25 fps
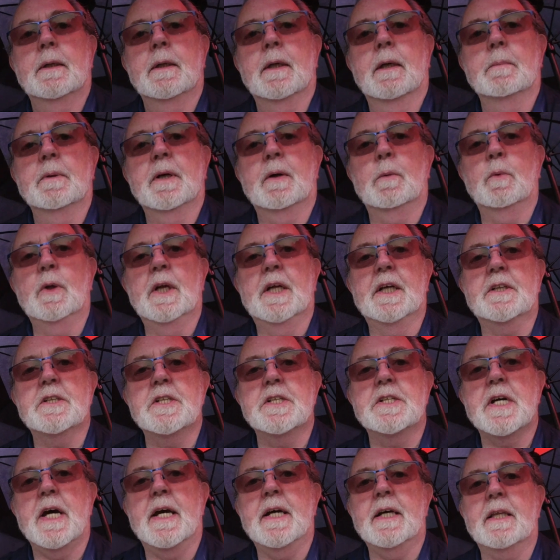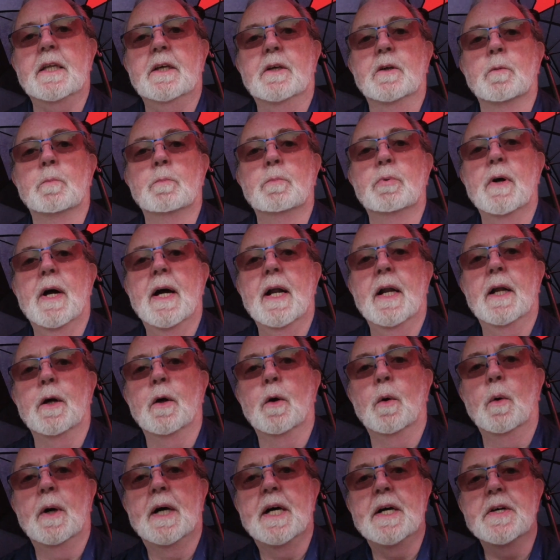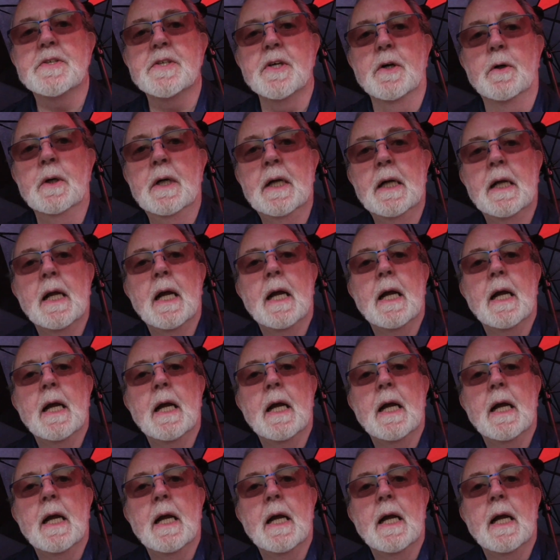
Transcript: Now, I'm not willing to take the umbrella away, so